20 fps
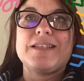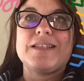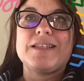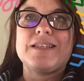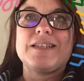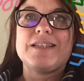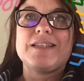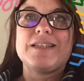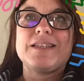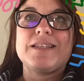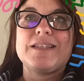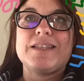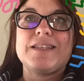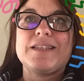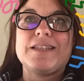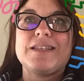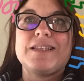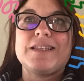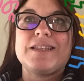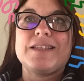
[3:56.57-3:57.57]

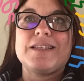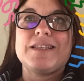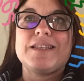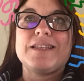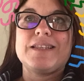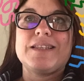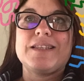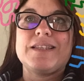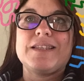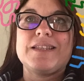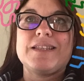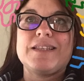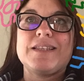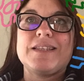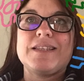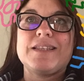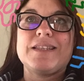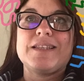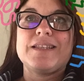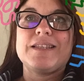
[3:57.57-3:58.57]

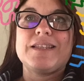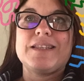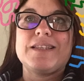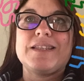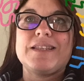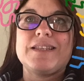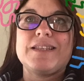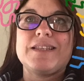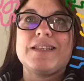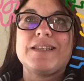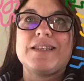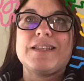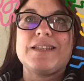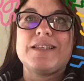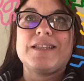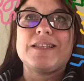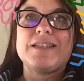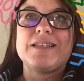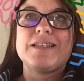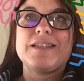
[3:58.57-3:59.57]

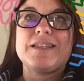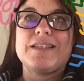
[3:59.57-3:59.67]
No one is speaking in this clip.